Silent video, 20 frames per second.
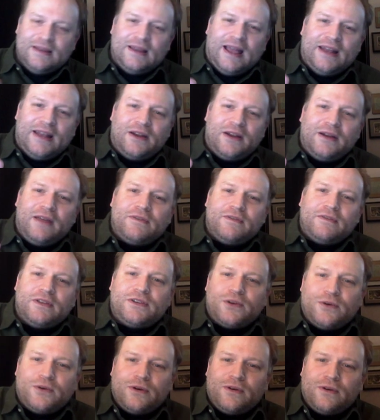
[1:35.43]
I don't have the
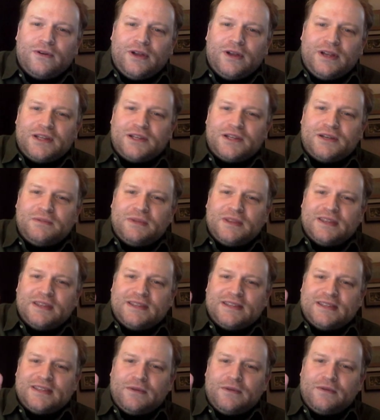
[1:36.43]
Tor edition, but this
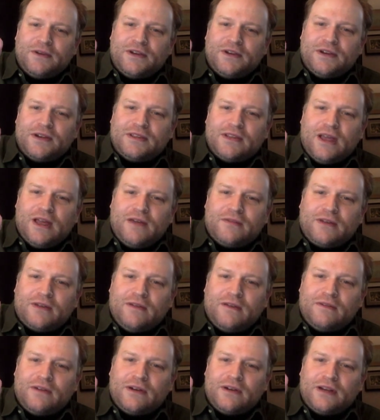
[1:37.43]
is the original
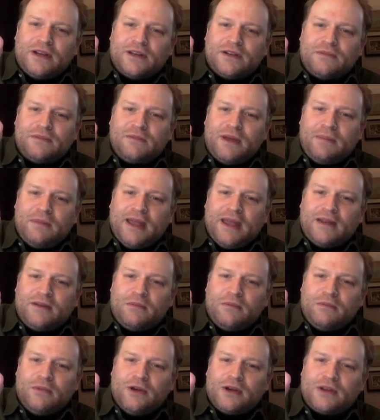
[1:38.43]
softcover edition by
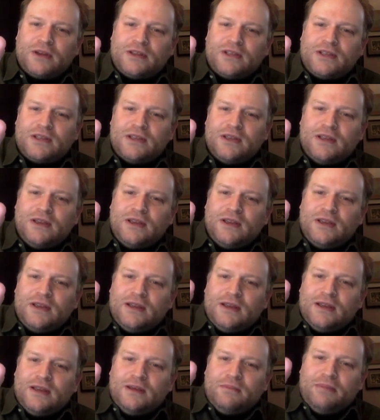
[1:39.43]
Bantam Books.
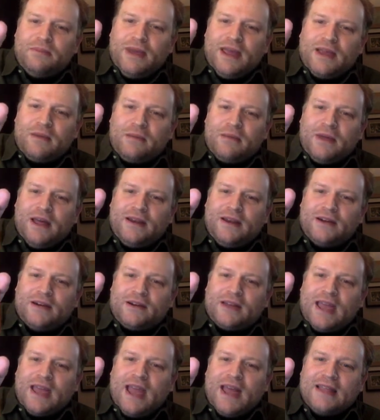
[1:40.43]
Vagabond and
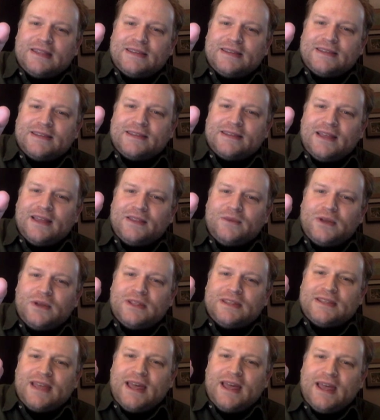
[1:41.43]
her cats on the
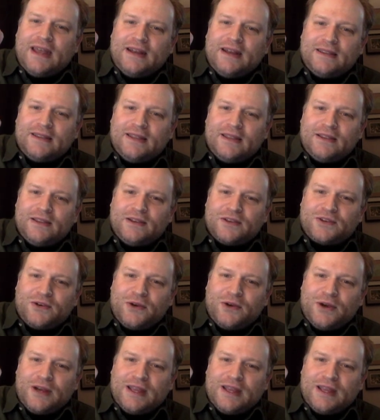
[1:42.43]
one side, and then there's Croyd